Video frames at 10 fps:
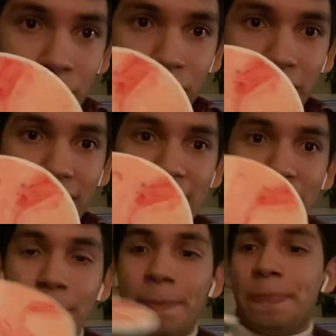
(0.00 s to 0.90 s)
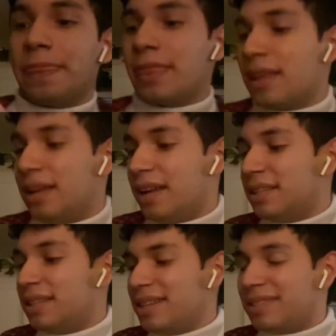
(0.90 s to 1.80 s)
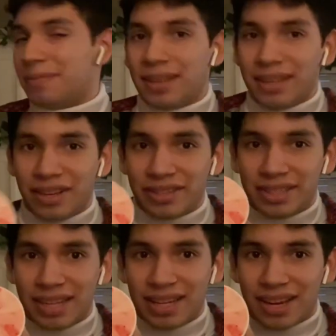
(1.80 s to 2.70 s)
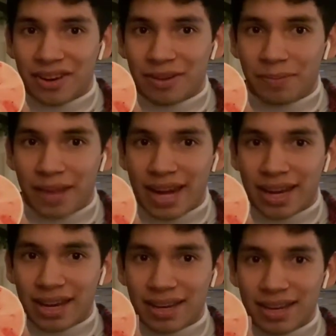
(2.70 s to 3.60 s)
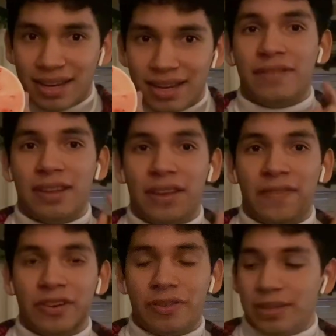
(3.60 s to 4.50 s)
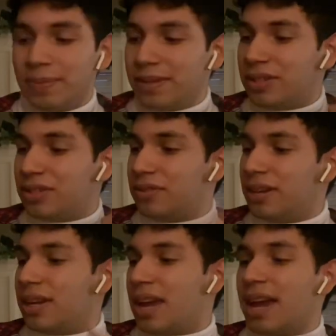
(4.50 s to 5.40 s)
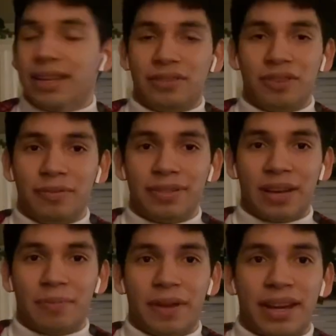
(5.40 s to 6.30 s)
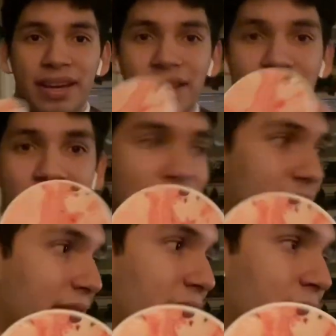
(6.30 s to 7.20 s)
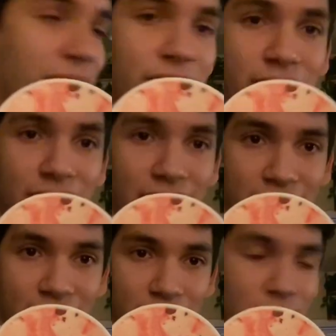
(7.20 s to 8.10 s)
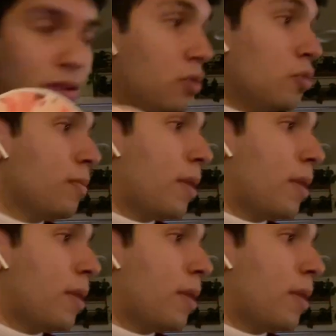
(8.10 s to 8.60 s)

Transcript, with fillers: pretty. This is like something like you see like on a planet. If a Christmas tree cake ice cream was like a planet, this is definitely what it looked like. Oh,